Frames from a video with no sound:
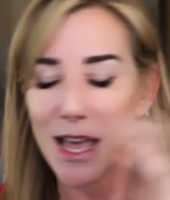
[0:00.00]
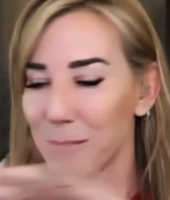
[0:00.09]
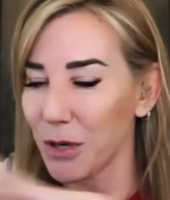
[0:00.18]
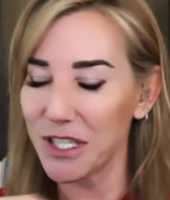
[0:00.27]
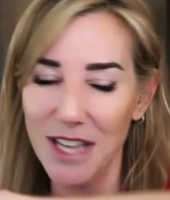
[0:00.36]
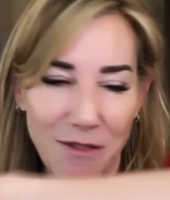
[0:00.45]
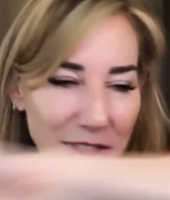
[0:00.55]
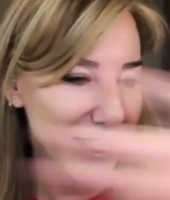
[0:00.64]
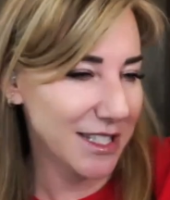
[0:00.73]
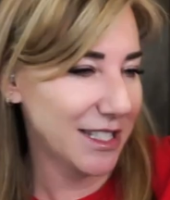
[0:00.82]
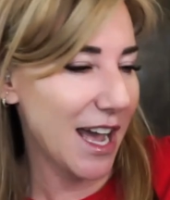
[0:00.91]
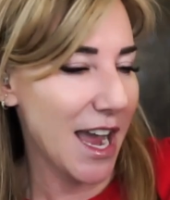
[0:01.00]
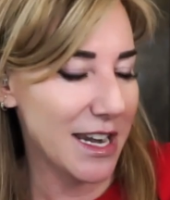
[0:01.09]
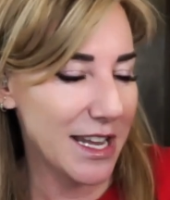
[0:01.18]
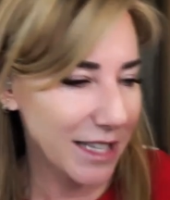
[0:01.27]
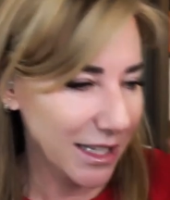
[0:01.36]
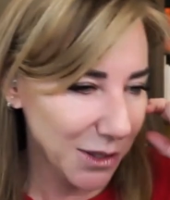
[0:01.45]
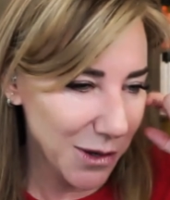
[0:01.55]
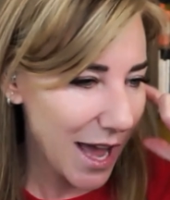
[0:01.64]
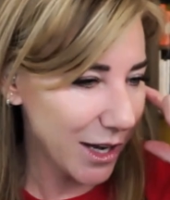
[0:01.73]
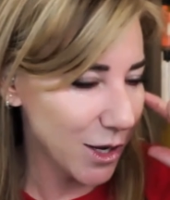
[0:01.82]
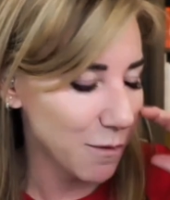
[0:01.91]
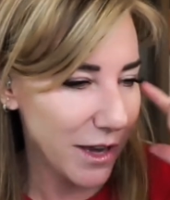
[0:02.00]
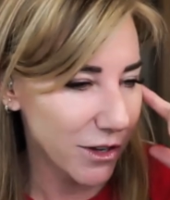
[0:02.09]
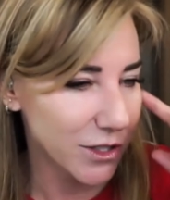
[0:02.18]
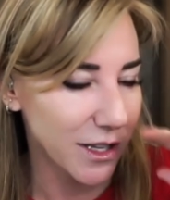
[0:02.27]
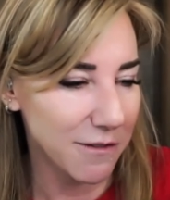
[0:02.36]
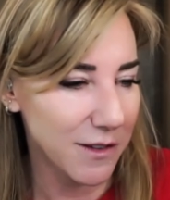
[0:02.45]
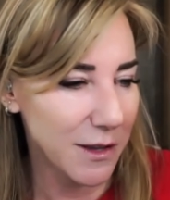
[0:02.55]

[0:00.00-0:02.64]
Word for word: Pushes everything aside. And he's like, Laura, how do you pay yourself?